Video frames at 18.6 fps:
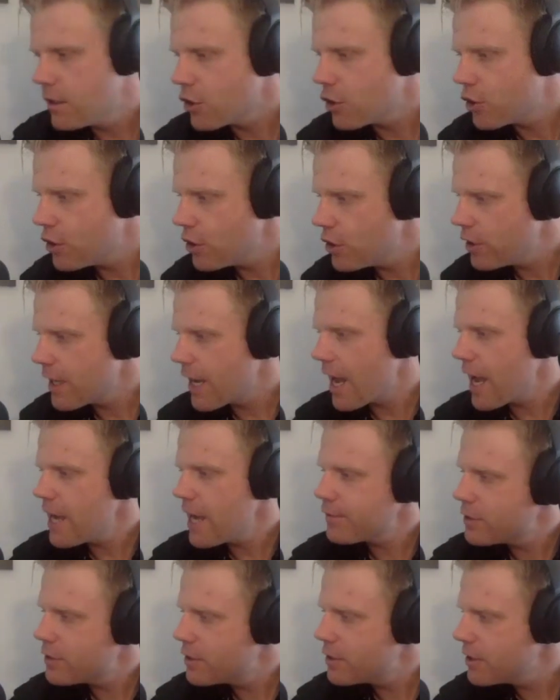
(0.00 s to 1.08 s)
Good
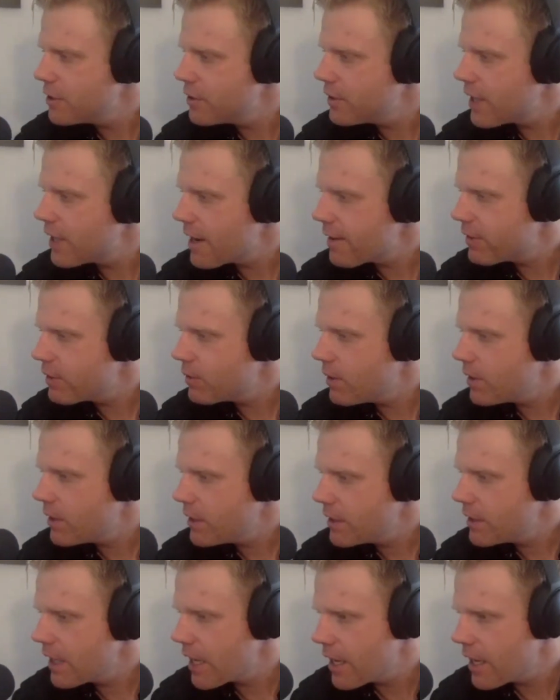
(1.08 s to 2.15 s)
afternoon,
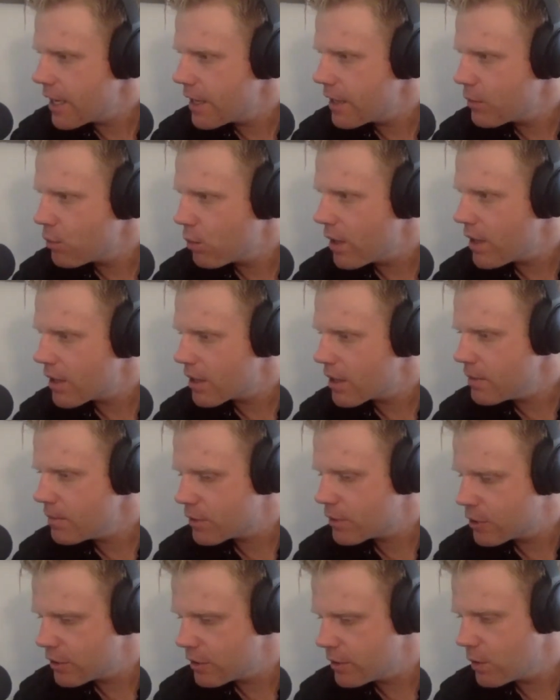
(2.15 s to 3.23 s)
everyone, and welcome
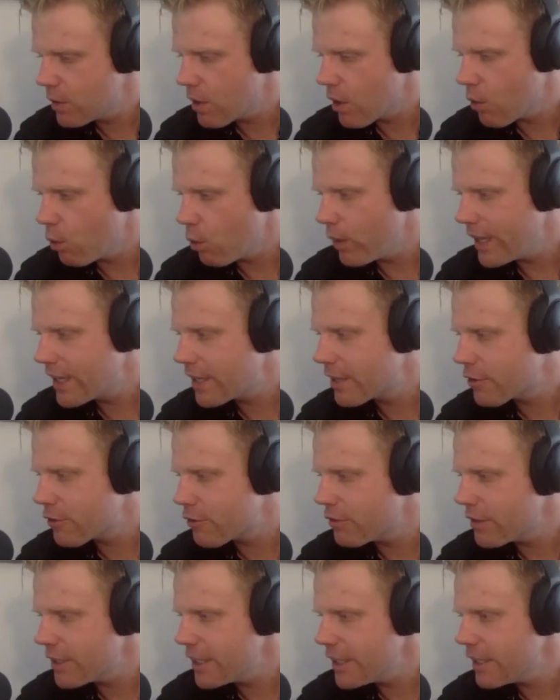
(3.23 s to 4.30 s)
to week
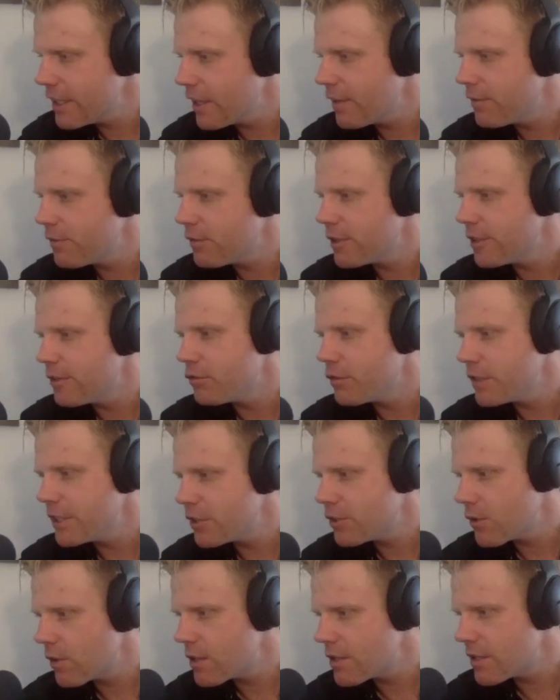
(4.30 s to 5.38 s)
3 of the
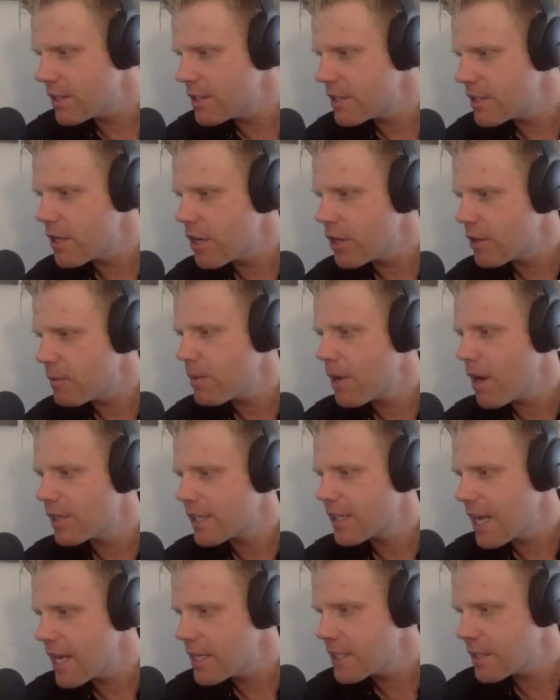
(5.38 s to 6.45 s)
Resource Insider
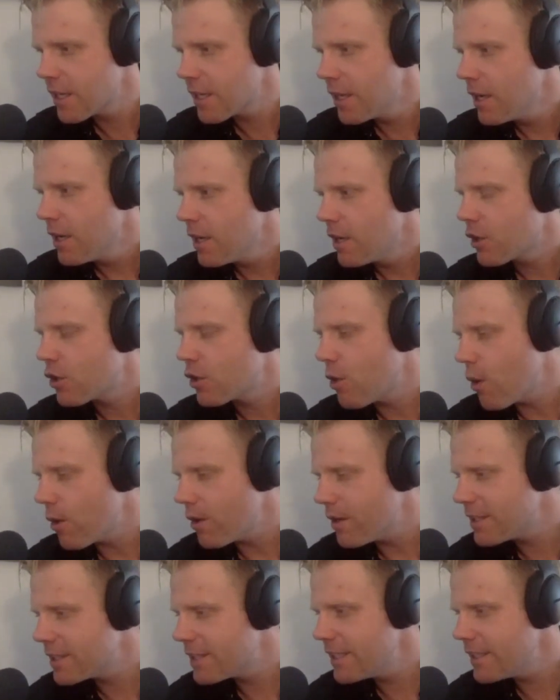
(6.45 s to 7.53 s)
podcast,
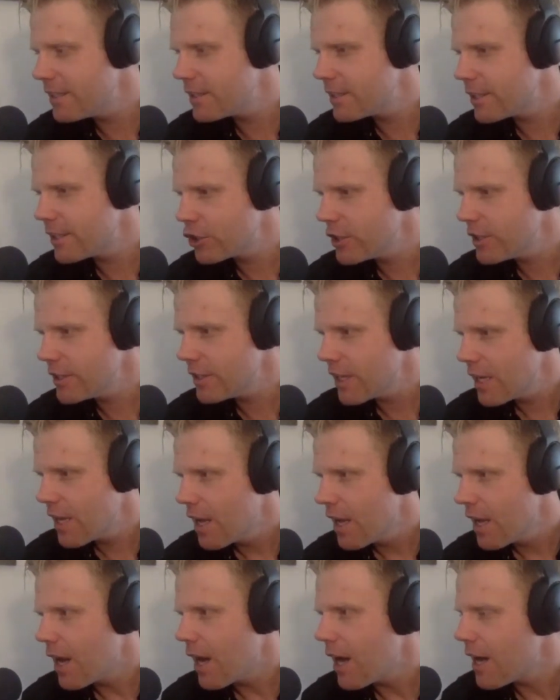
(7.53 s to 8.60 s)
Quarantined Edition.
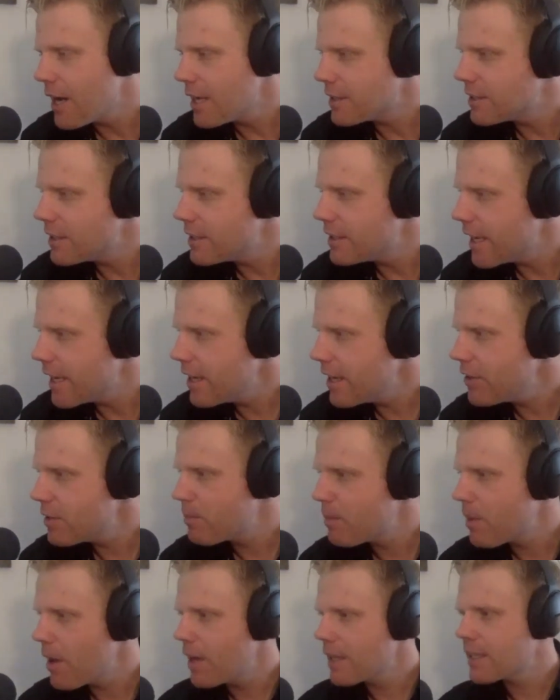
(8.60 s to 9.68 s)
Today on the
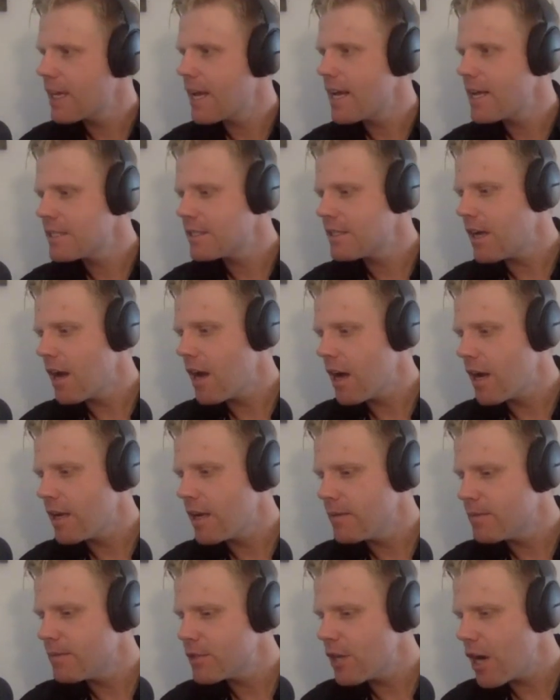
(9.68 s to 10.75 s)
podcast, I
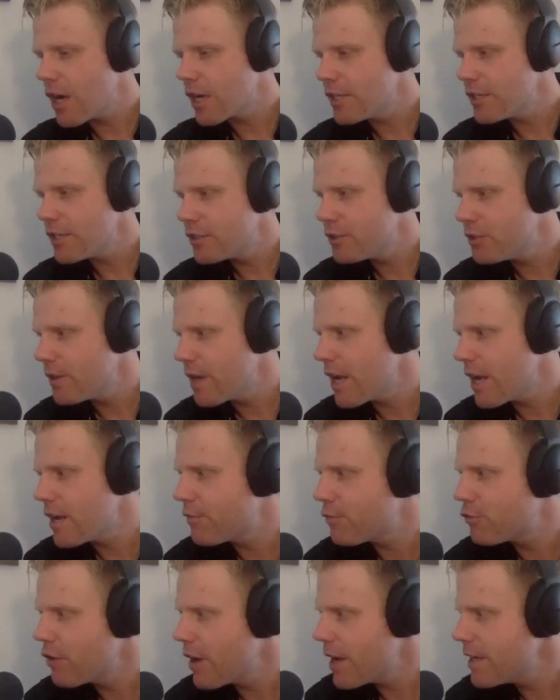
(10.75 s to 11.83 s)
am talking to a
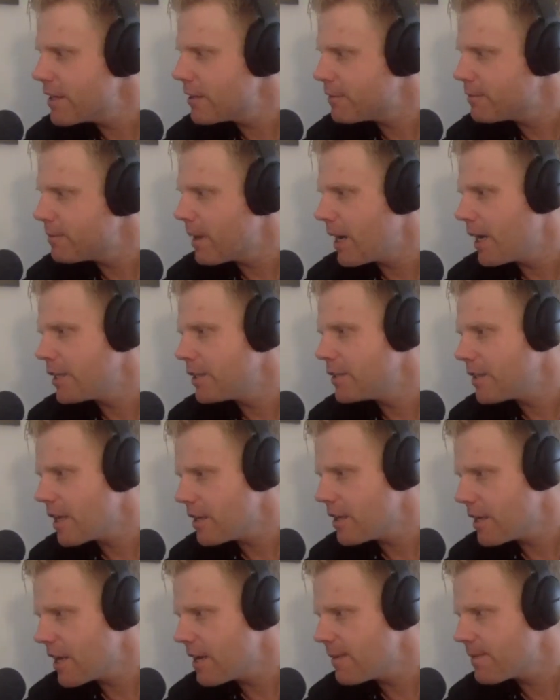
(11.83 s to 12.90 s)
friend of mine
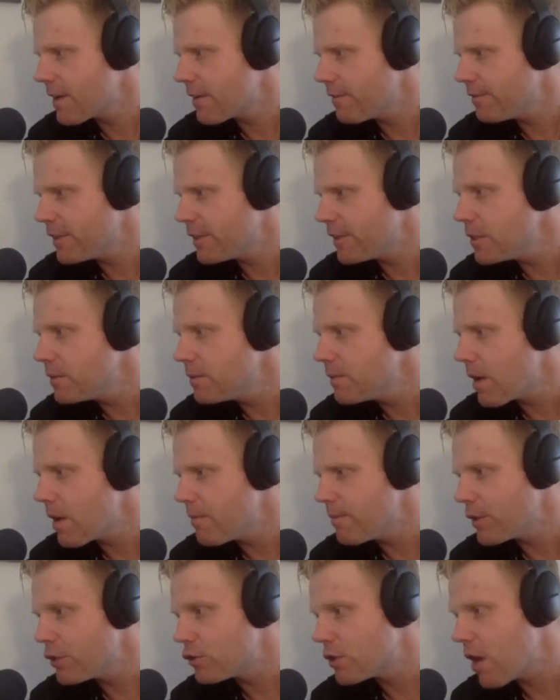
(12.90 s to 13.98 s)
named Willem
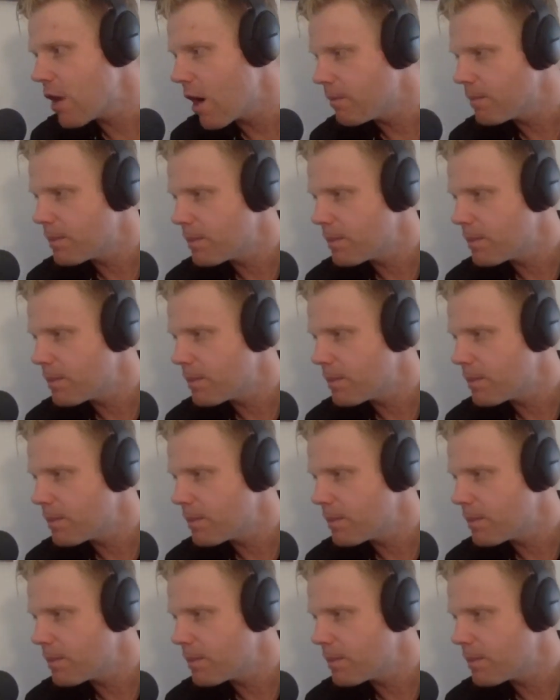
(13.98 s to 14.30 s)
Middelkoop.